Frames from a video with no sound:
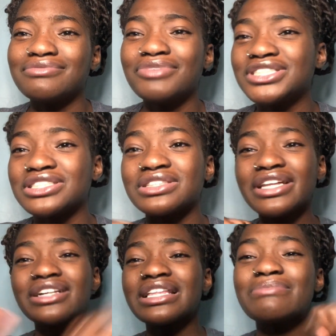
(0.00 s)
which is
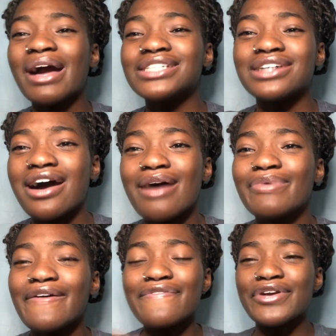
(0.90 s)
literally my job
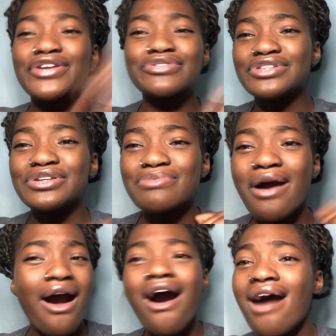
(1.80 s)
for YouTube
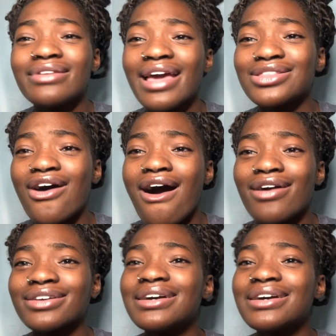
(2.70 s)
all day long.